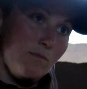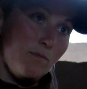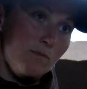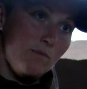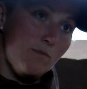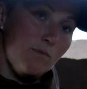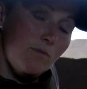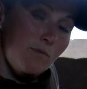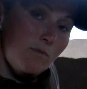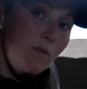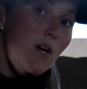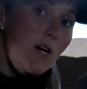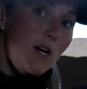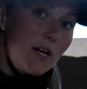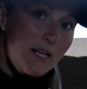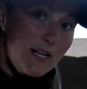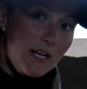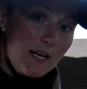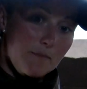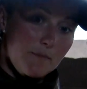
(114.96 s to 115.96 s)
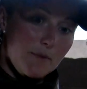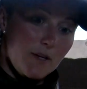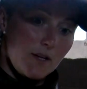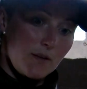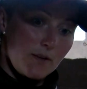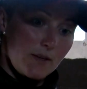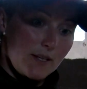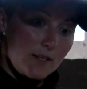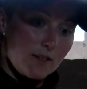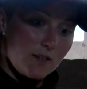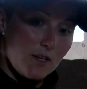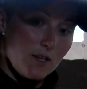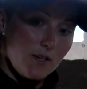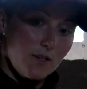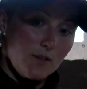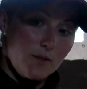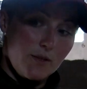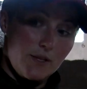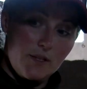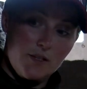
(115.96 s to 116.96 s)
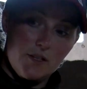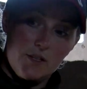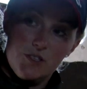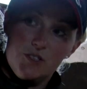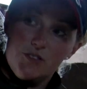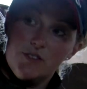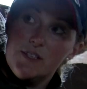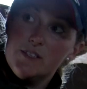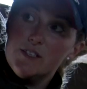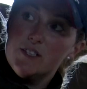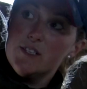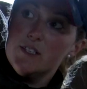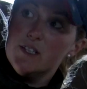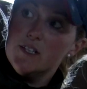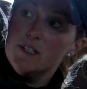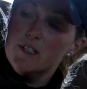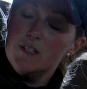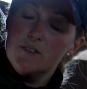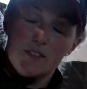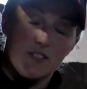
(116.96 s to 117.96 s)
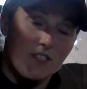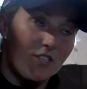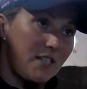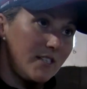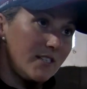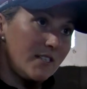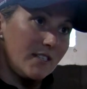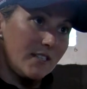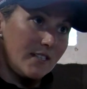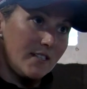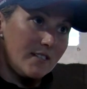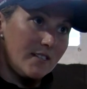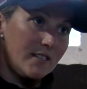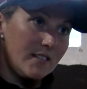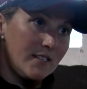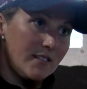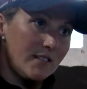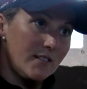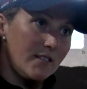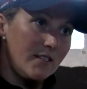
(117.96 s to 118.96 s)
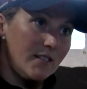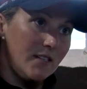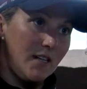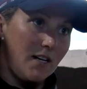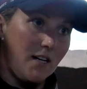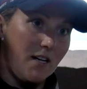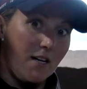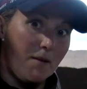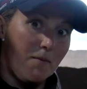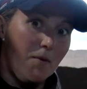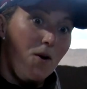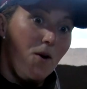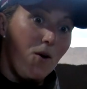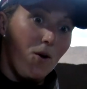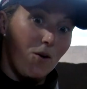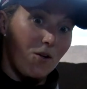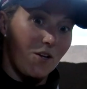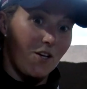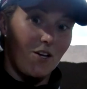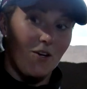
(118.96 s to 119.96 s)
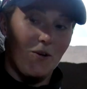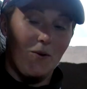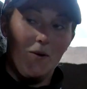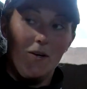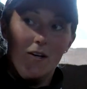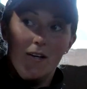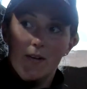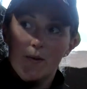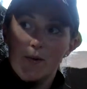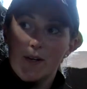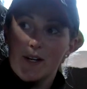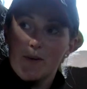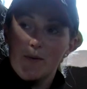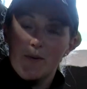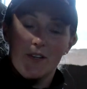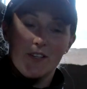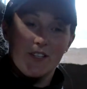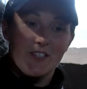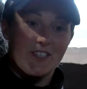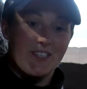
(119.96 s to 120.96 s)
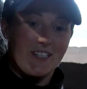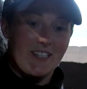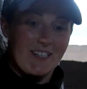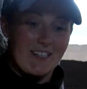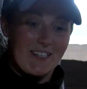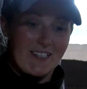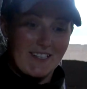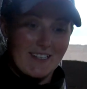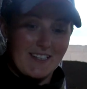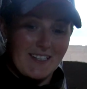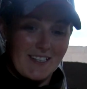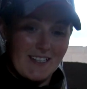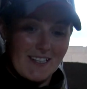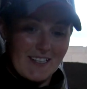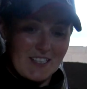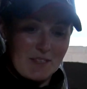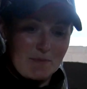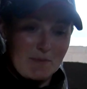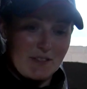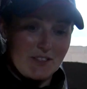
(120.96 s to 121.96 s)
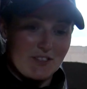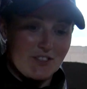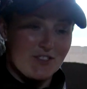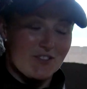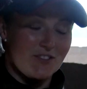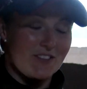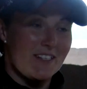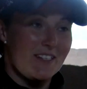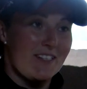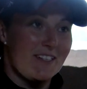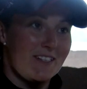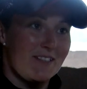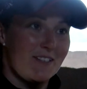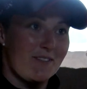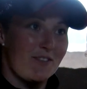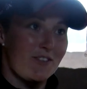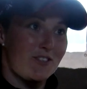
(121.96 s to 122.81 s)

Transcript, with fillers: fences? Yeah, no, he'll go he'll go straight uh, novice chasing this season. Um, although when I watched uh, a split screen of